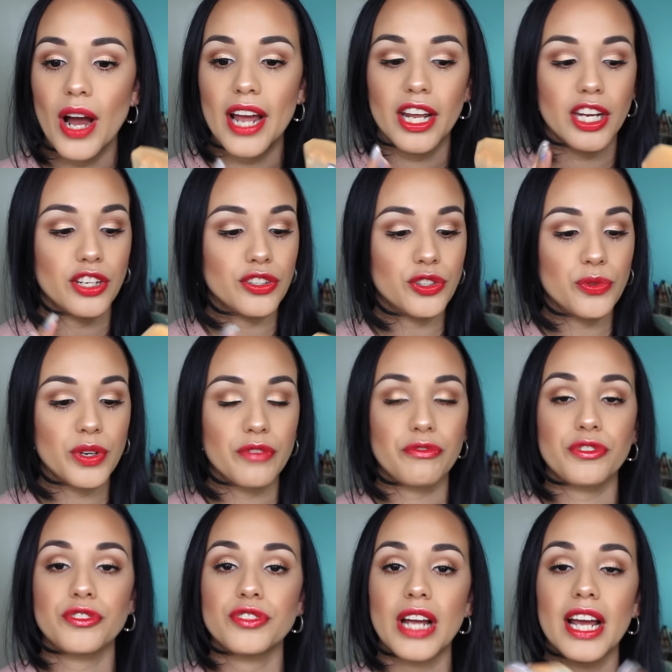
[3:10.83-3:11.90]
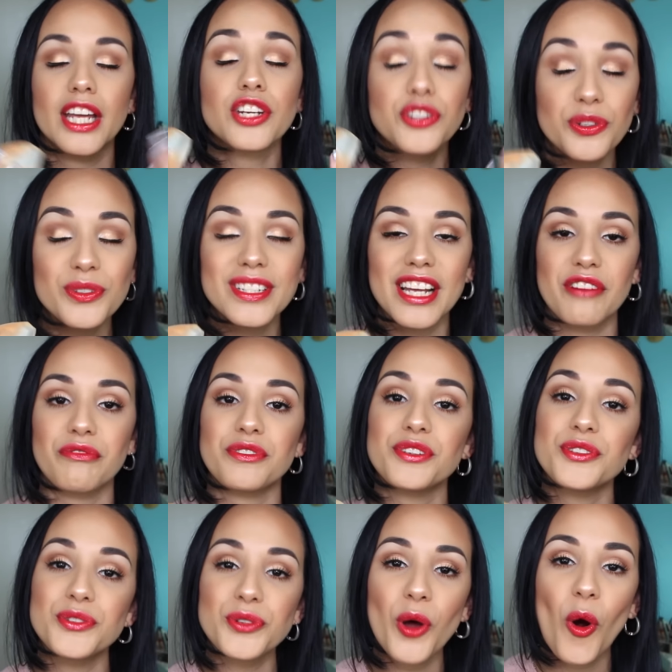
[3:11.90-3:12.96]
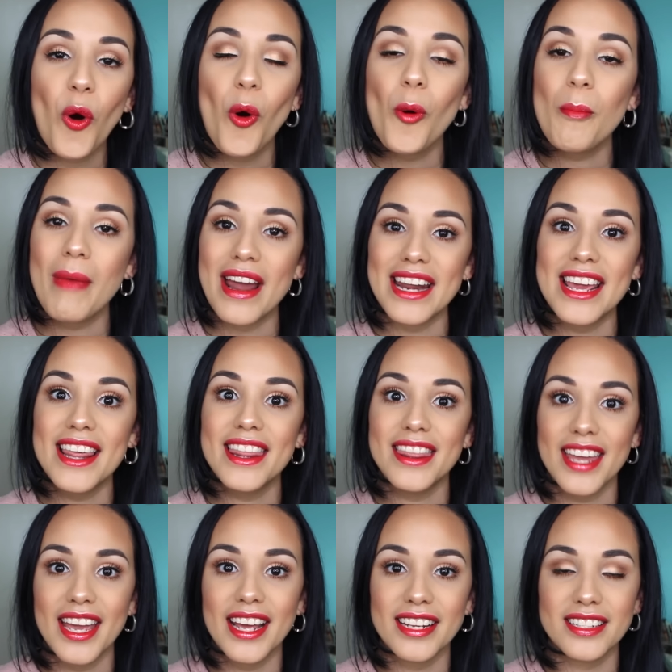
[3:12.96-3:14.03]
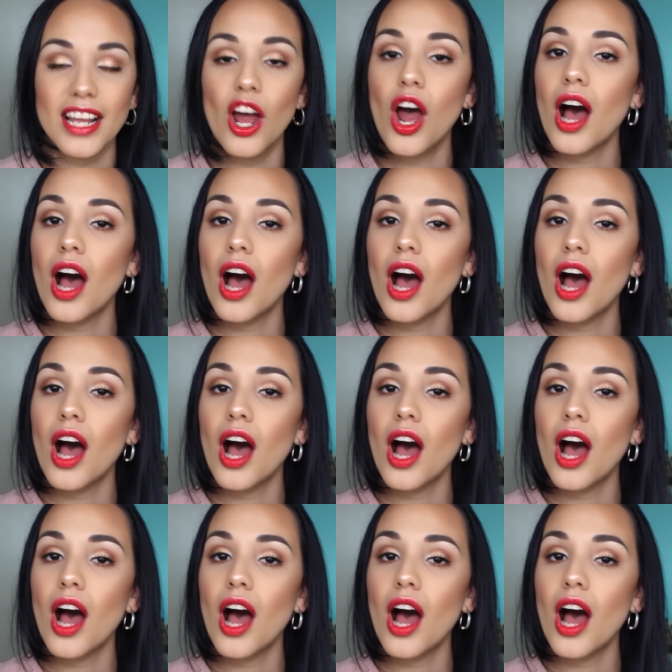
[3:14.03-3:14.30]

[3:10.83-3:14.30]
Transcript: I can use it for so many things